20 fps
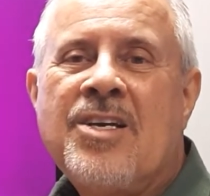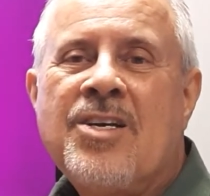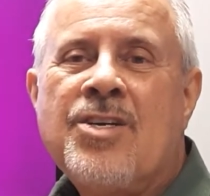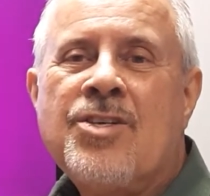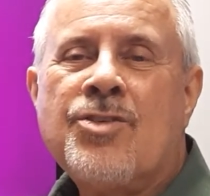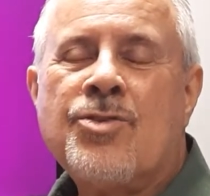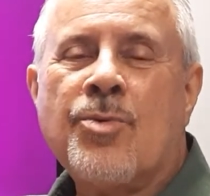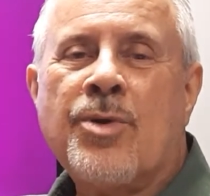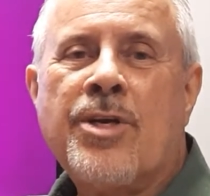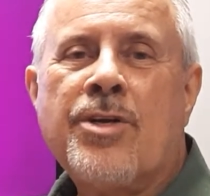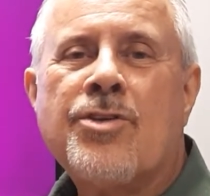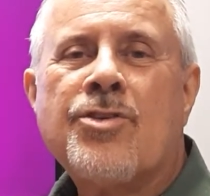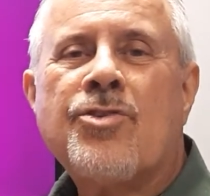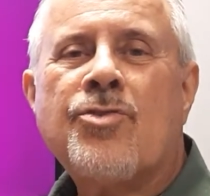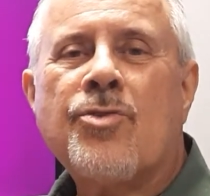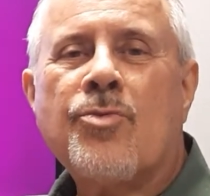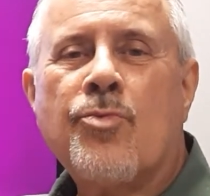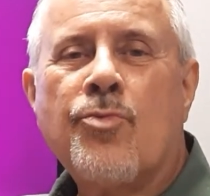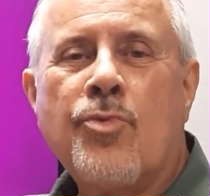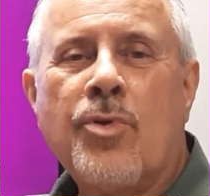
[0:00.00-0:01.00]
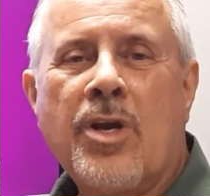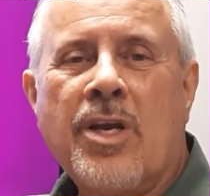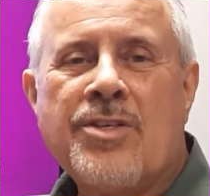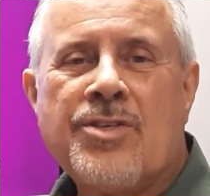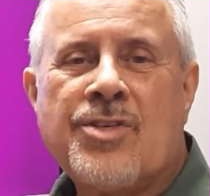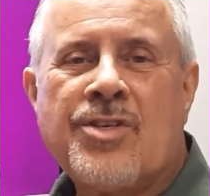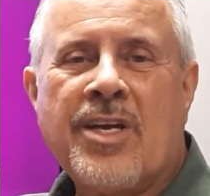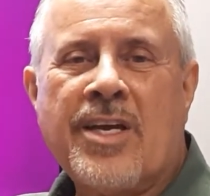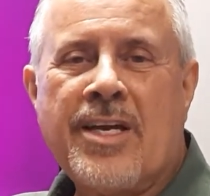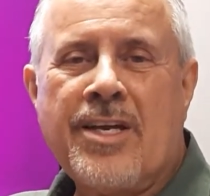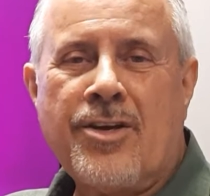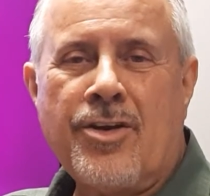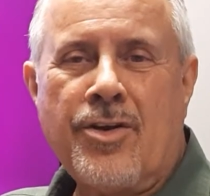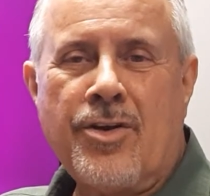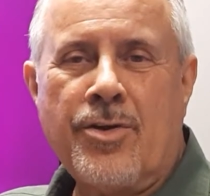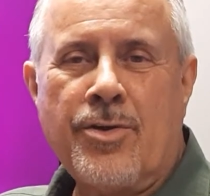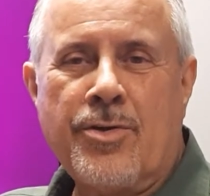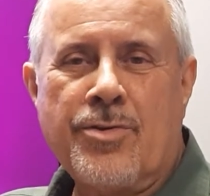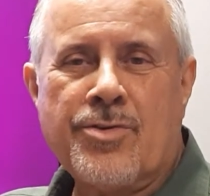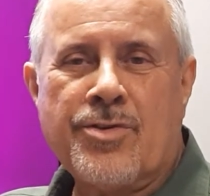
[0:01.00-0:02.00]
So here's the real estate
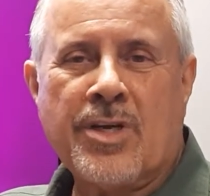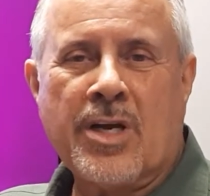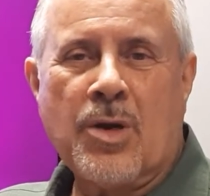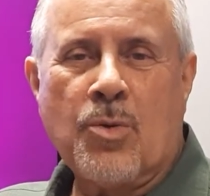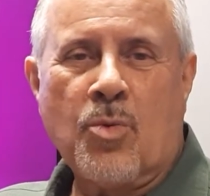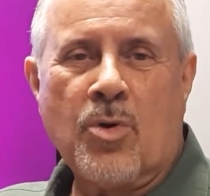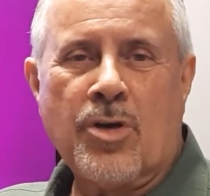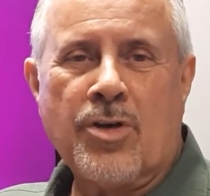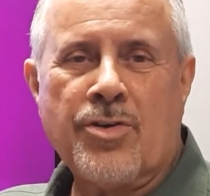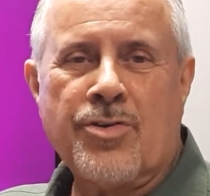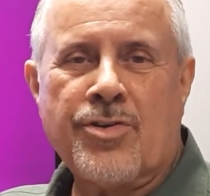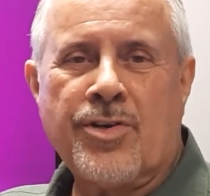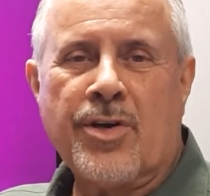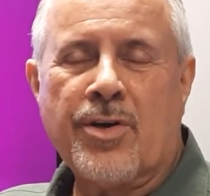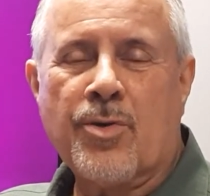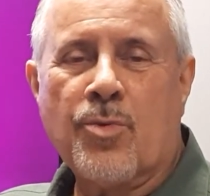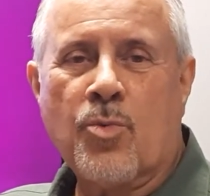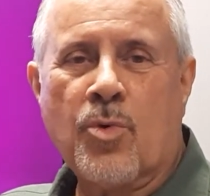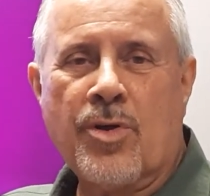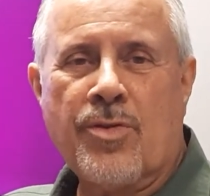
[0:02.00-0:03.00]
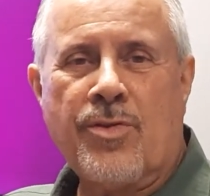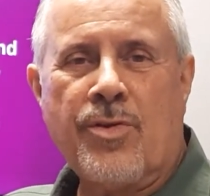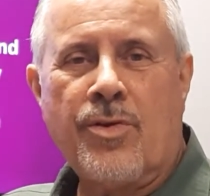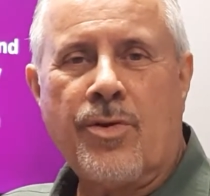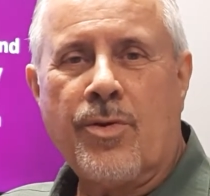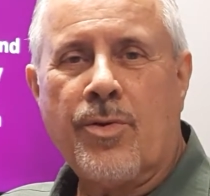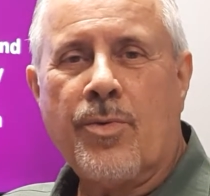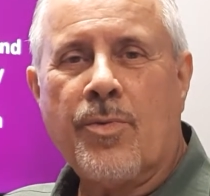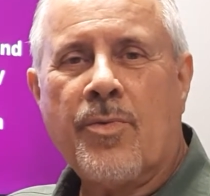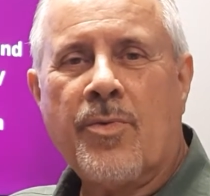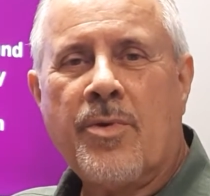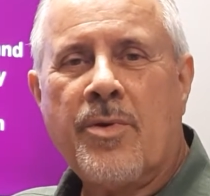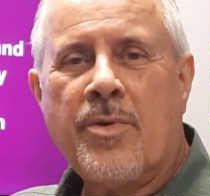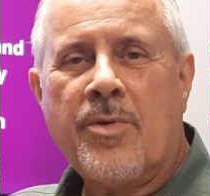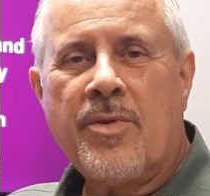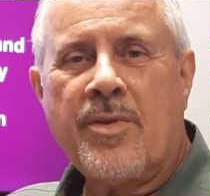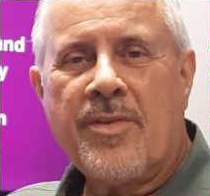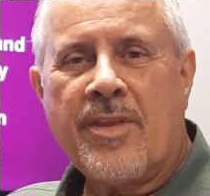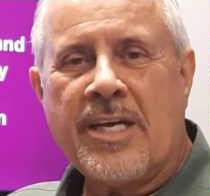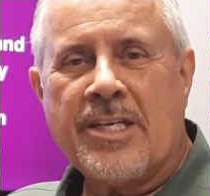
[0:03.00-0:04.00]
news that I wanted to share with you
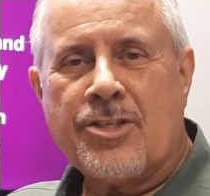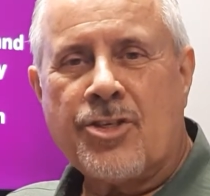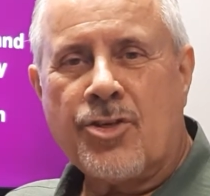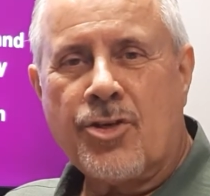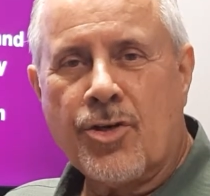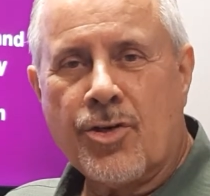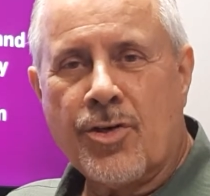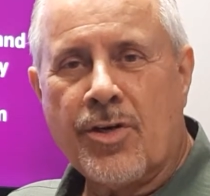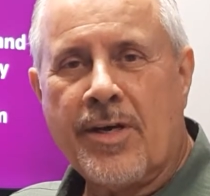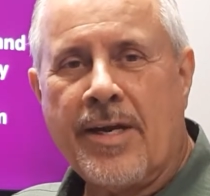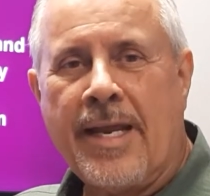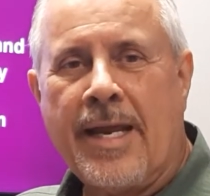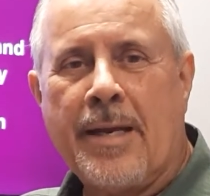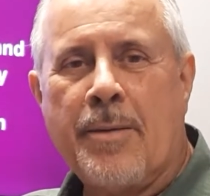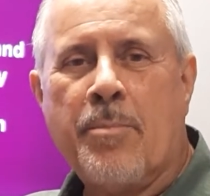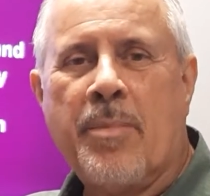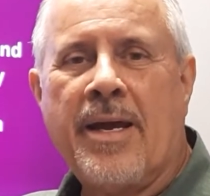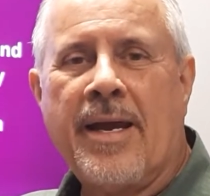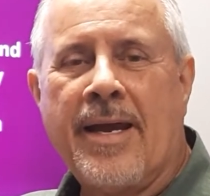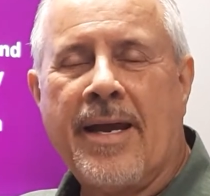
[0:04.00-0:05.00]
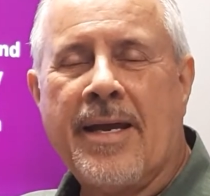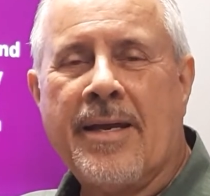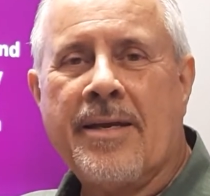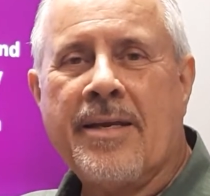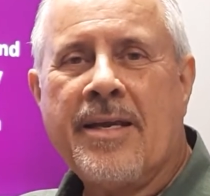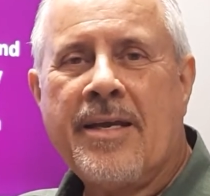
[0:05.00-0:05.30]
that's good and bad.